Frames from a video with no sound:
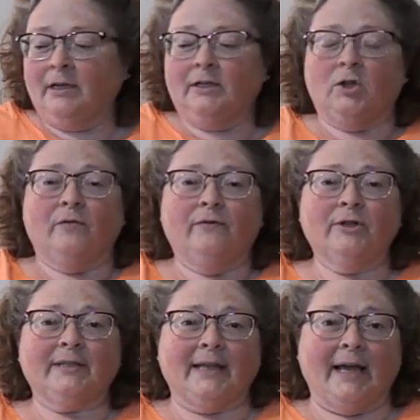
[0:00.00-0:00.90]
So the
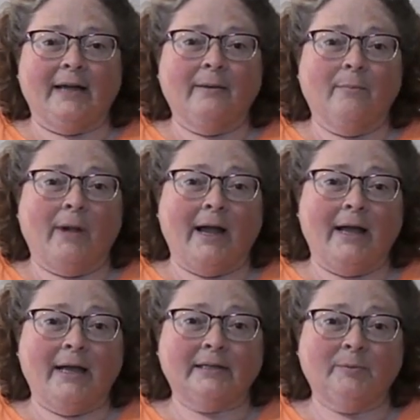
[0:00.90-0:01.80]
first thing, my
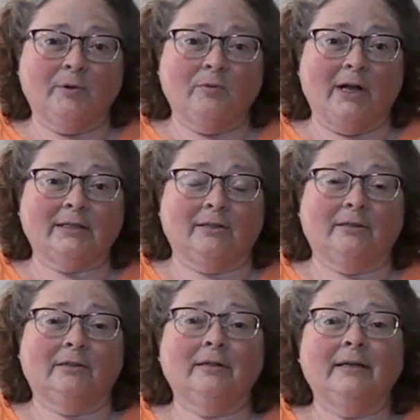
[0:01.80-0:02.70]
husband
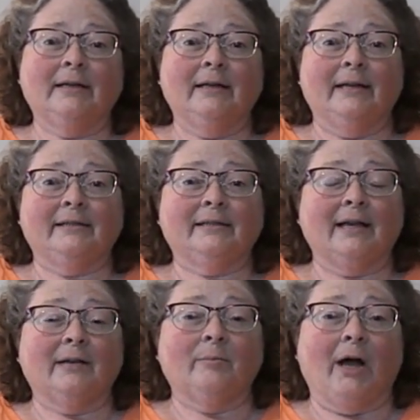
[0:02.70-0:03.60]
Russell, his
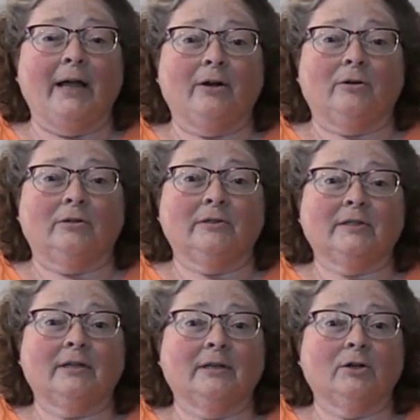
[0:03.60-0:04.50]
son
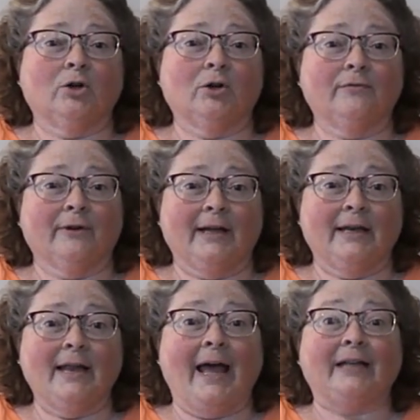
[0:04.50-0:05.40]
Michael's
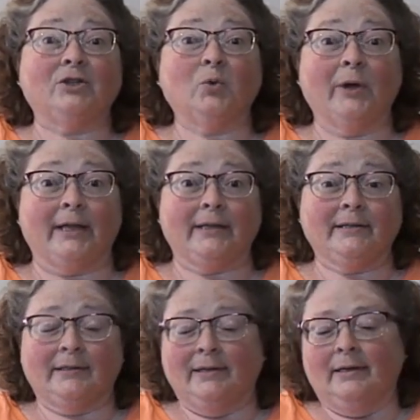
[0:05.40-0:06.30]
girlfriend had
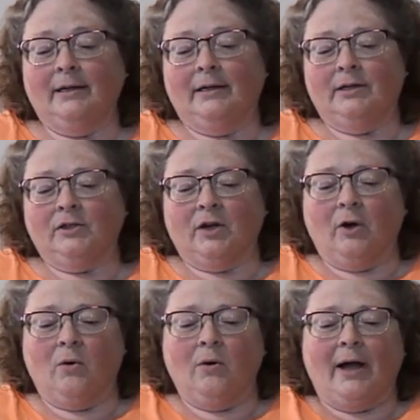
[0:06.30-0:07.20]
twins.
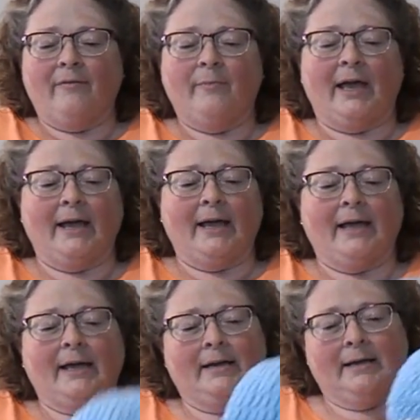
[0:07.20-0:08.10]
So I've
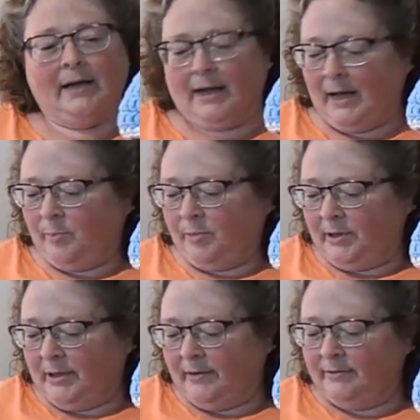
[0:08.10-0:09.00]
made a
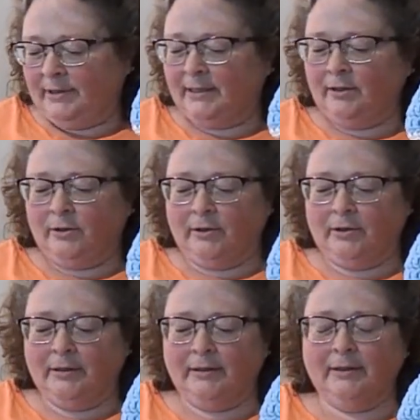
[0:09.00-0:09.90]
couple of little